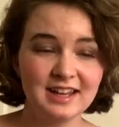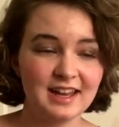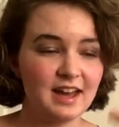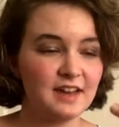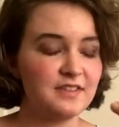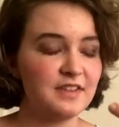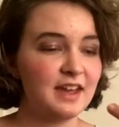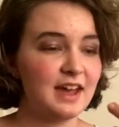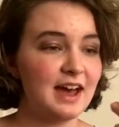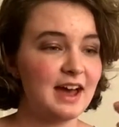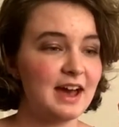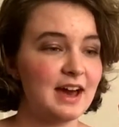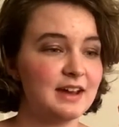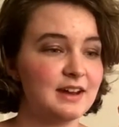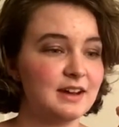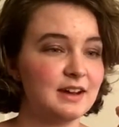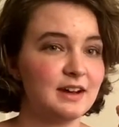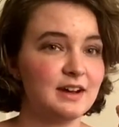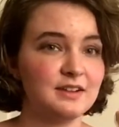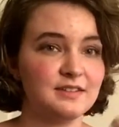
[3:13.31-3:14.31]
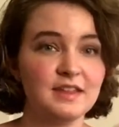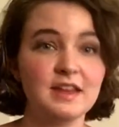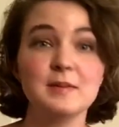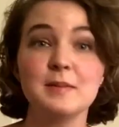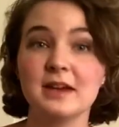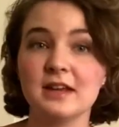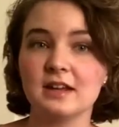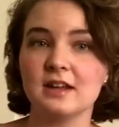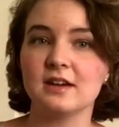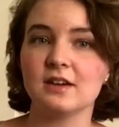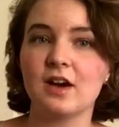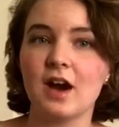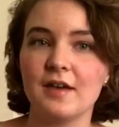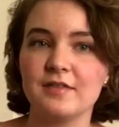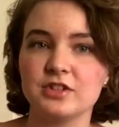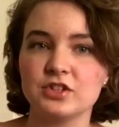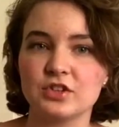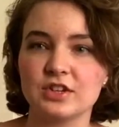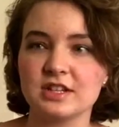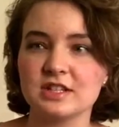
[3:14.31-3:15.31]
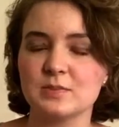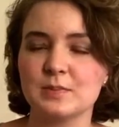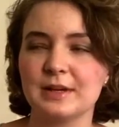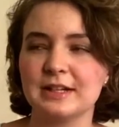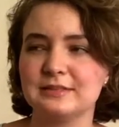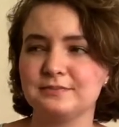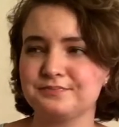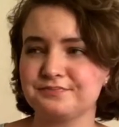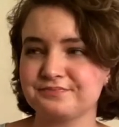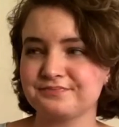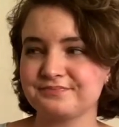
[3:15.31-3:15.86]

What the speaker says: and they made coffee drinks, but